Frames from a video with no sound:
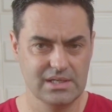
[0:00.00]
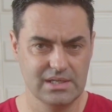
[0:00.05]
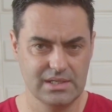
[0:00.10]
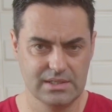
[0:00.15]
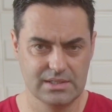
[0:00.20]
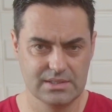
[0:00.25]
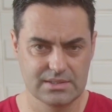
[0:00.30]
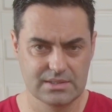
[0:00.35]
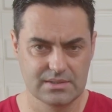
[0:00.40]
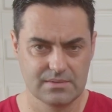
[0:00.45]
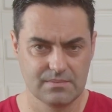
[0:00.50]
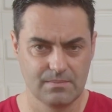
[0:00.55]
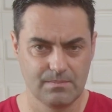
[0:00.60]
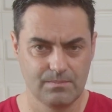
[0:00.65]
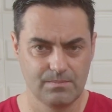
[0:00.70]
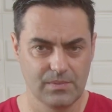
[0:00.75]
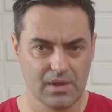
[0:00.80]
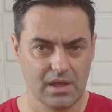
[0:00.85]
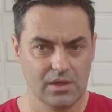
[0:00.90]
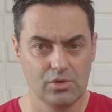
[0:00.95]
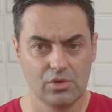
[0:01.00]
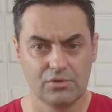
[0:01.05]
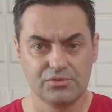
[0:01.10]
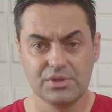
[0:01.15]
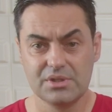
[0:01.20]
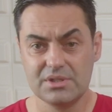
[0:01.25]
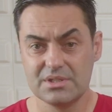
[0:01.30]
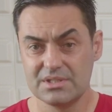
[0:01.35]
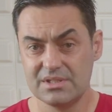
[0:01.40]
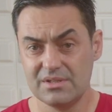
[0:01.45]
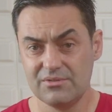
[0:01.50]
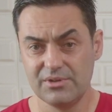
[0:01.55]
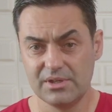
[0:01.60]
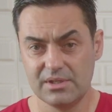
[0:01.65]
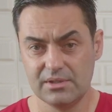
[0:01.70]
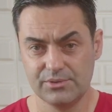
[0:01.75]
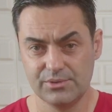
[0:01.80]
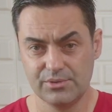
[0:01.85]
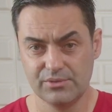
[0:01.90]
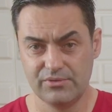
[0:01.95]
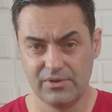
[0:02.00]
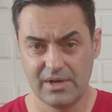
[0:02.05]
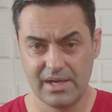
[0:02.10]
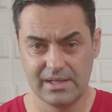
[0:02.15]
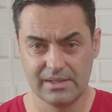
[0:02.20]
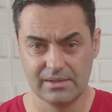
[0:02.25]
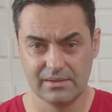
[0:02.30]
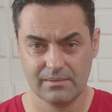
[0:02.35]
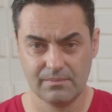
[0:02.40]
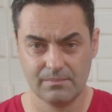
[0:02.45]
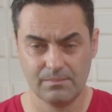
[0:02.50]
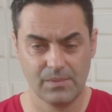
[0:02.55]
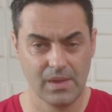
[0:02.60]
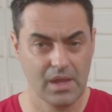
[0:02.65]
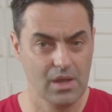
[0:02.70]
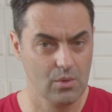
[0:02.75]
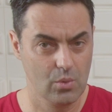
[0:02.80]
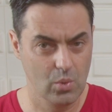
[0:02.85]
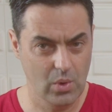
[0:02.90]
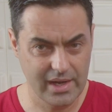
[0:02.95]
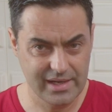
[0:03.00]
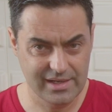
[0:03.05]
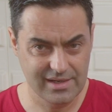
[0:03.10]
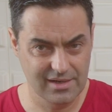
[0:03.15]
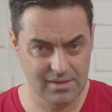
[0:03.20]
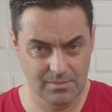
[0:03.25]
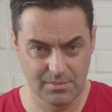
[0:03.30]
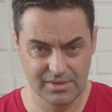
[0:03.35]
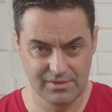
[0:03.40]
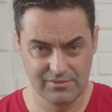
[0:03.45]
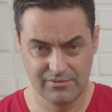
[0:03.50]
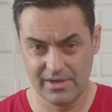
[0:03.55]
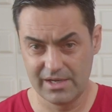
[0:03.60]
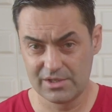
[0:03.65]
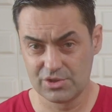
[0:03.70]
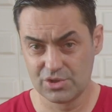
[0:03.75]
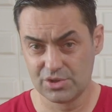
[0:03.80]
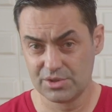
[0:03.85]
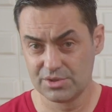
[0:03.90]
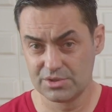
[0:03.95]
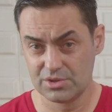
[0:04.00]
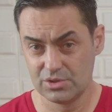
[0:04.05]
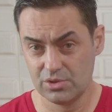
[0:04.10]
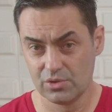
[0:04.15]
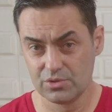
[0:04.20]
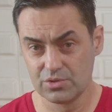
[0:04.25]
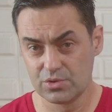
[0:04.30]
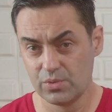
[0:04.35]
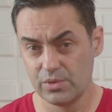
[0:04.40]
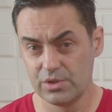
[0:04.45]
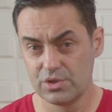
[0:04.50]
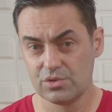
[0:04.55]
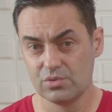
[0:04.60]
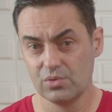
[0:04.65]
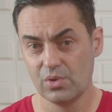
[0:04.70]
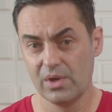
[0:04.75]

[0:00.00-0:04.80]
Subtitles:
leaks and often is difficult to find. Why car manufacturers don't switch